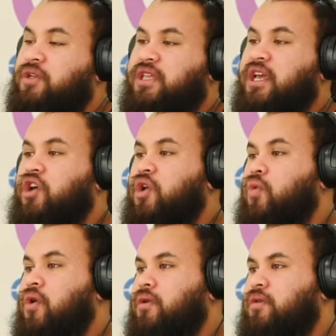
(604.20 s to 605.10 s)
they're going to
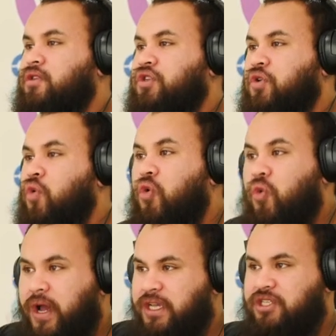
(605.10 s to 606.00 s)
want to
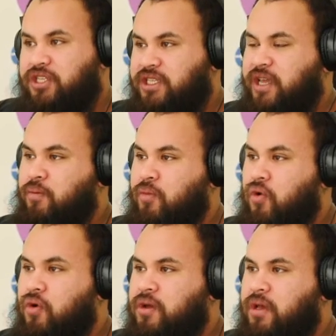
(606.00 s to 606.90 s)
always just hit
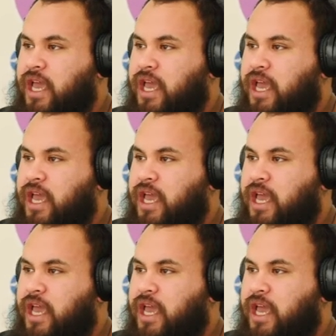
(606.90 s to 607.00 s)
more